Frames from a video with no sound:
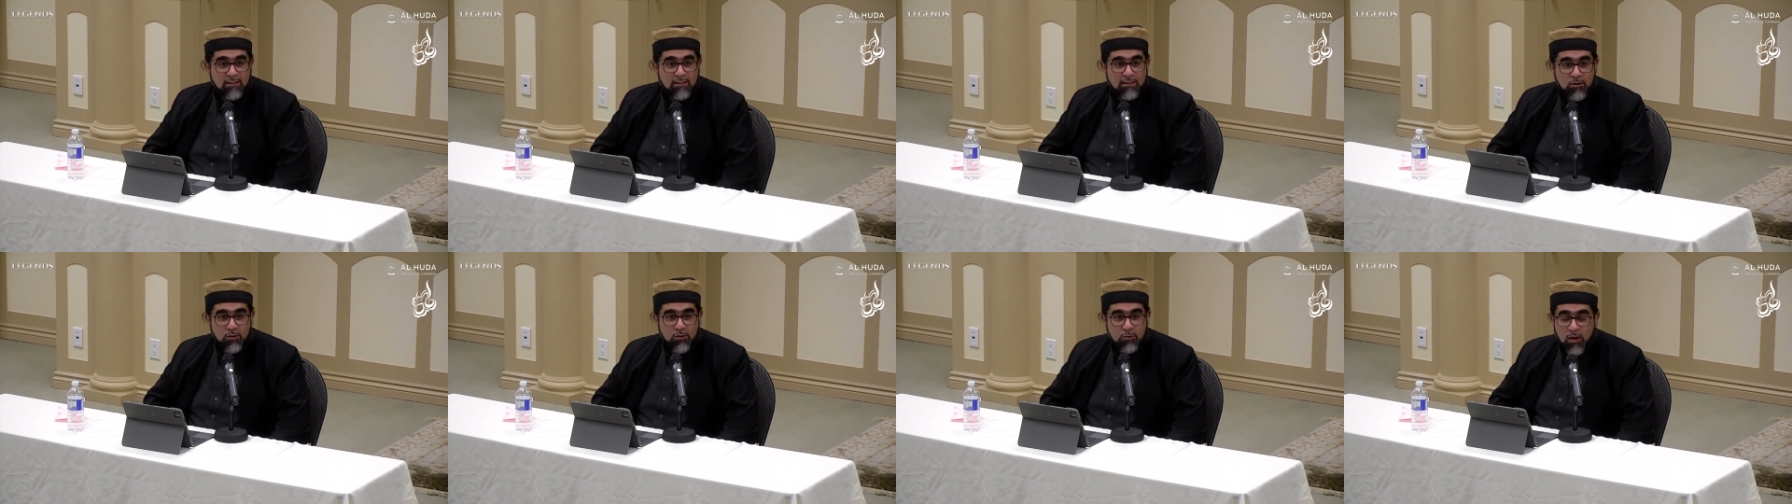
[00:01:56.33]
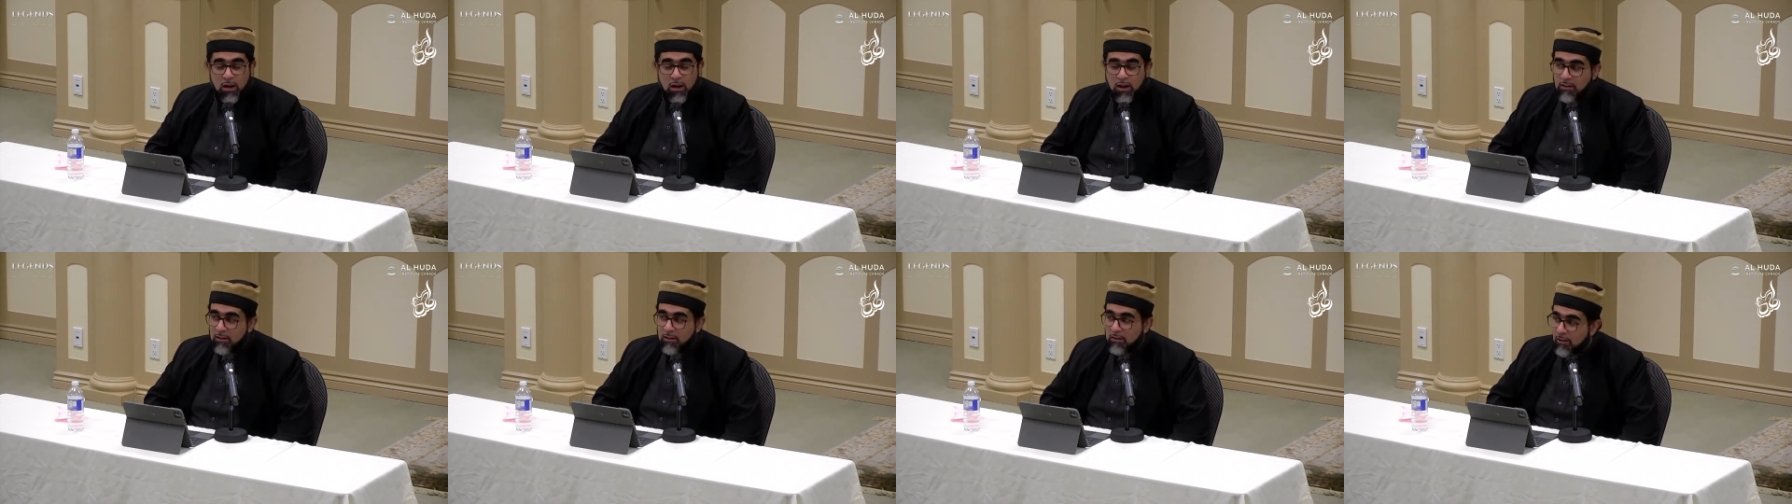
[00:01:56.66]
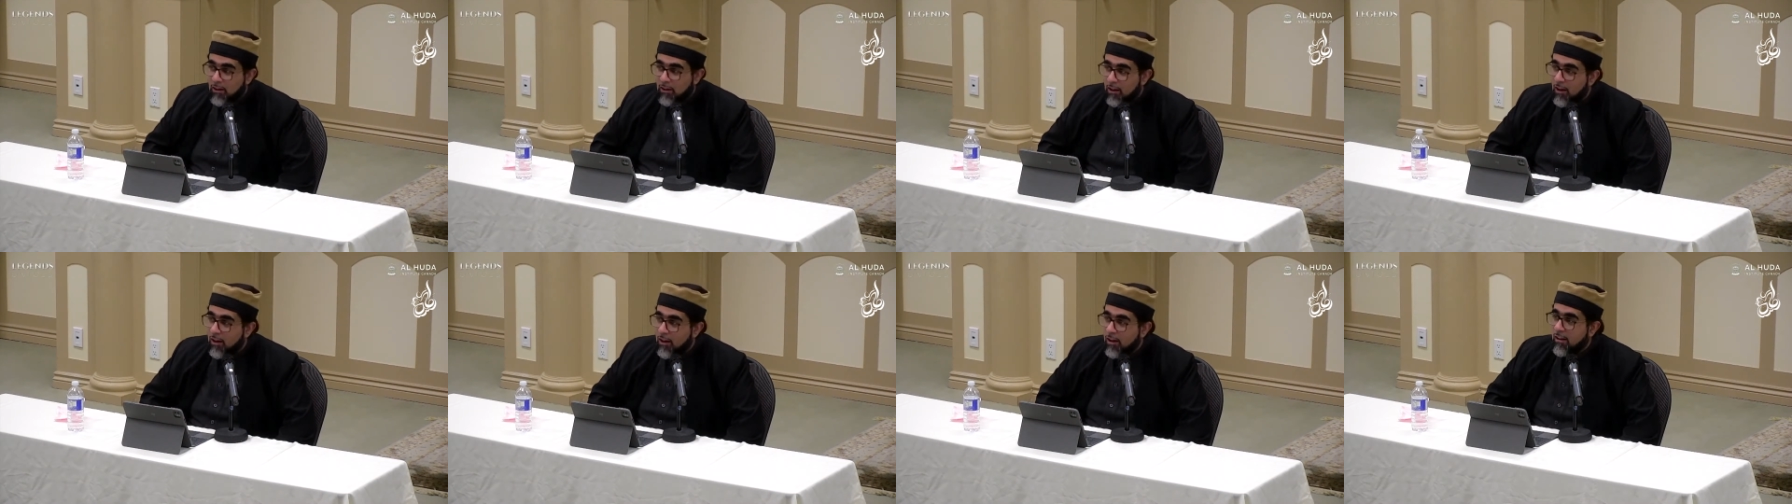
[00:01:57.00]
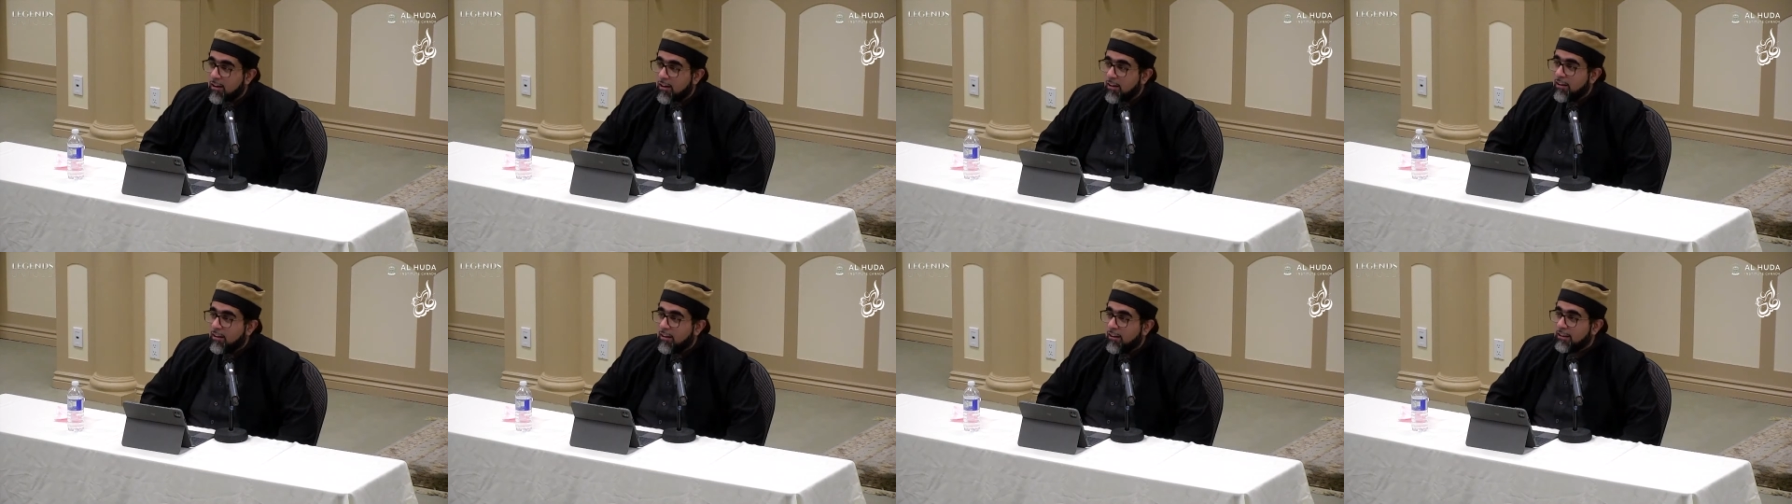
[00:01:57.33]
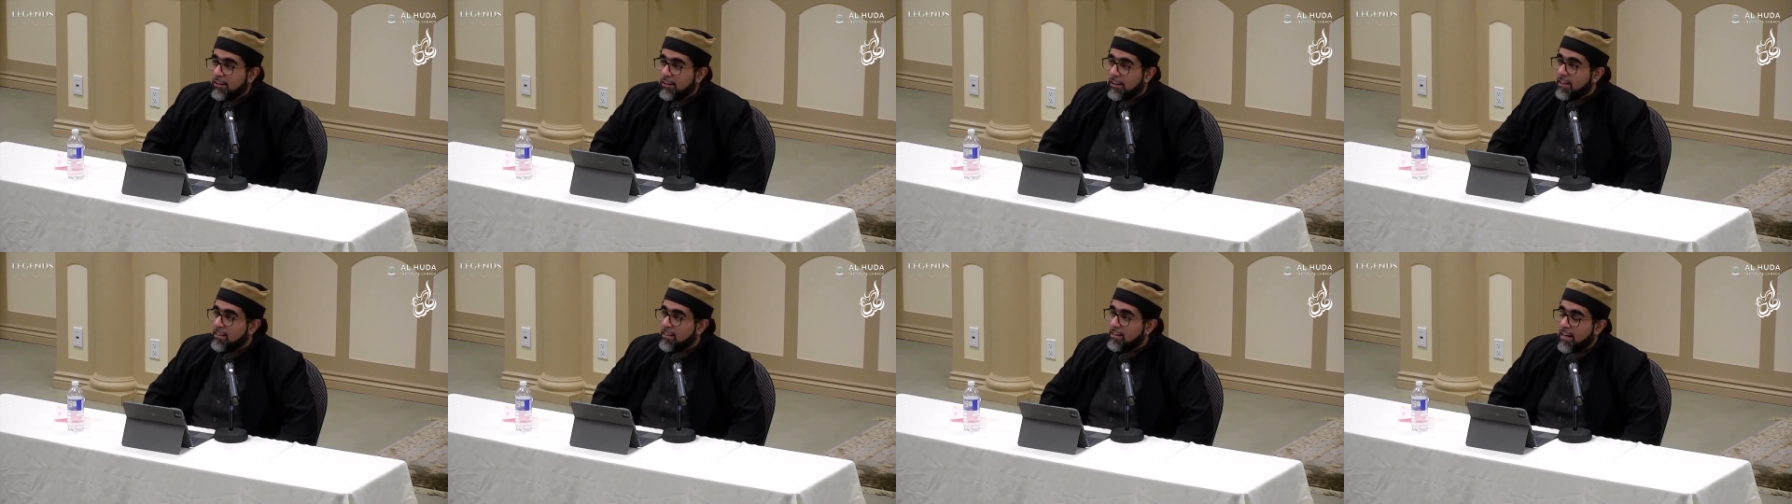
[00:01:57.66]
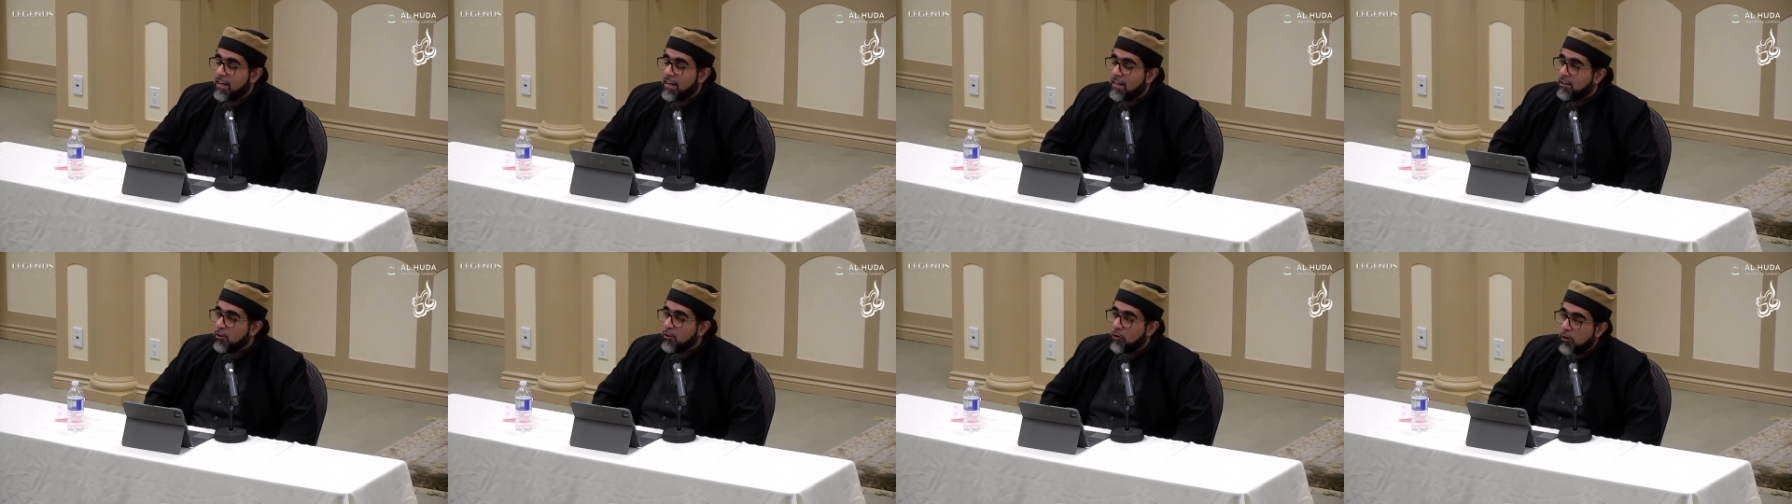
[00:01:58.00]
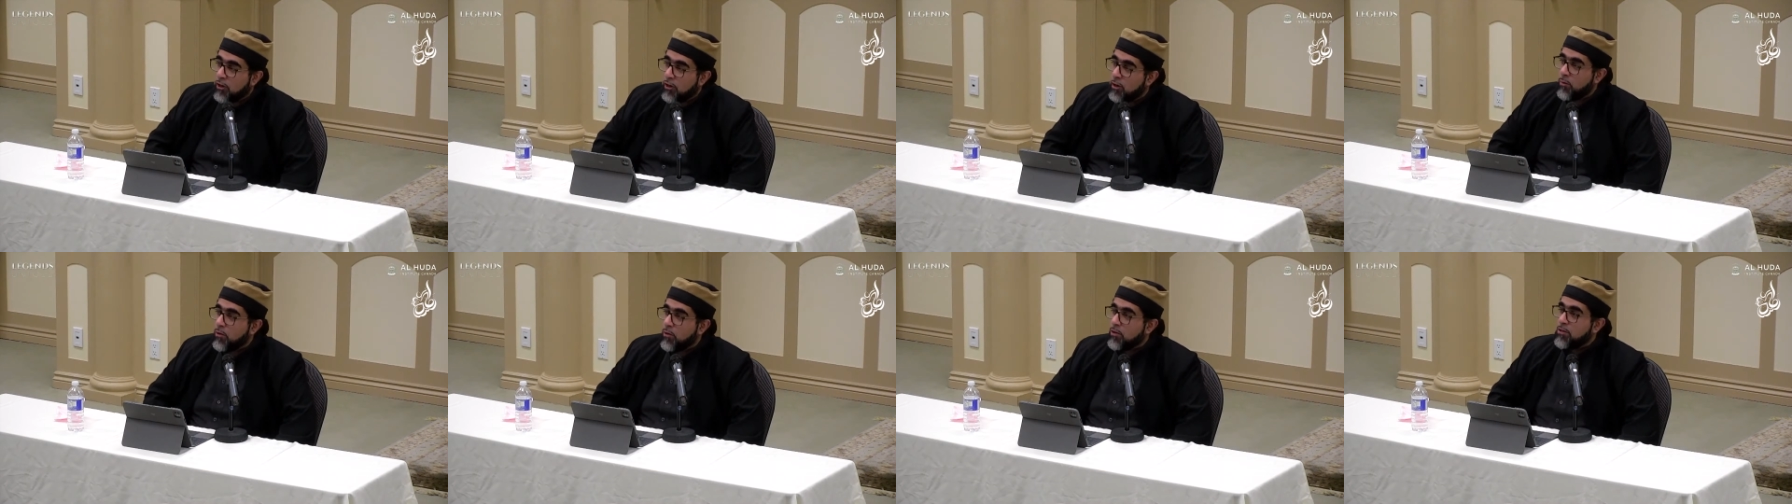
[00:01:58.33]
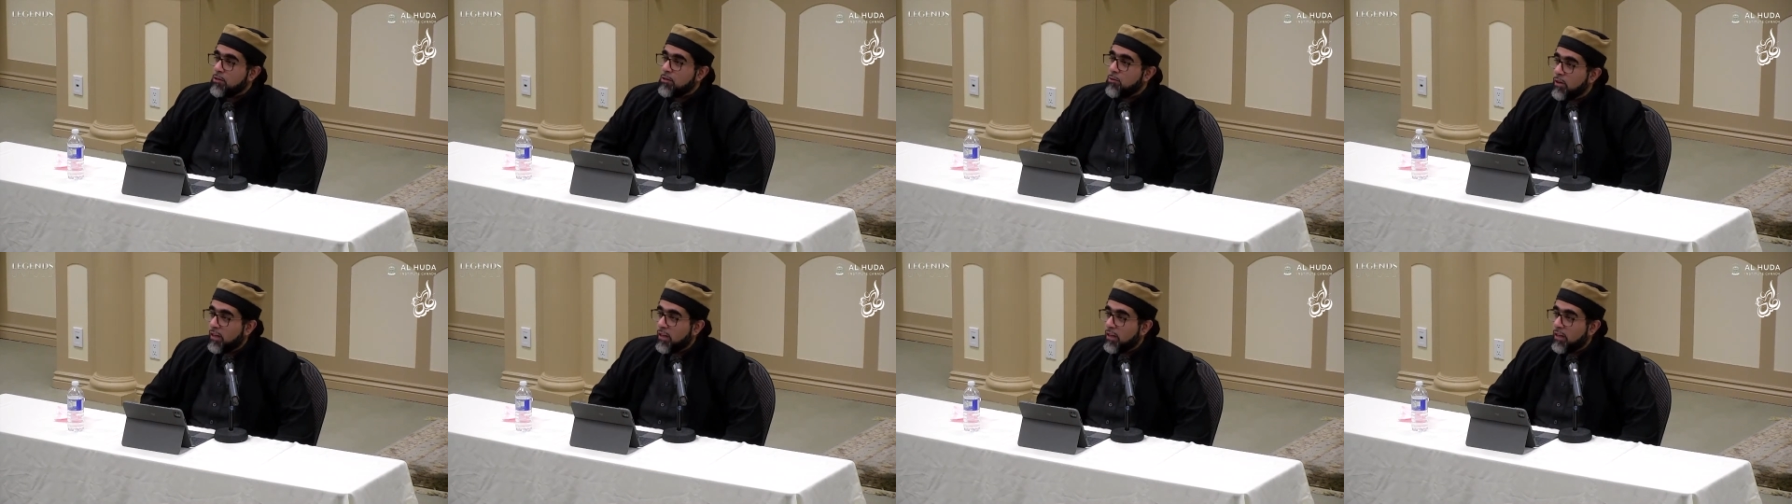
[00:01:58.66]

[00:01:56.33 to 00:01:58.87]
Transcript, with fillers: Subhanallah, they said the only person